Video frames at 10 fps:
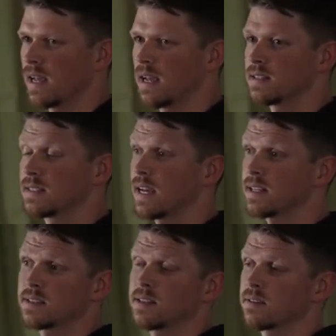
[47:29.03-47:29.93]
and
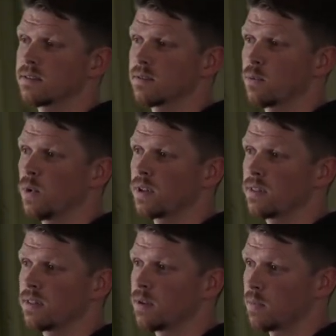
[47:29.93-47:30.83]
test it
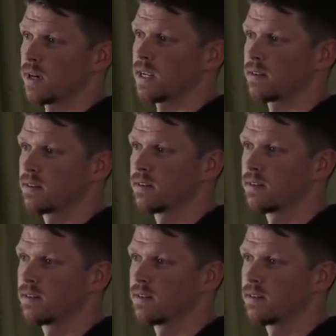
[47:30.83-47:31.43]
with the market.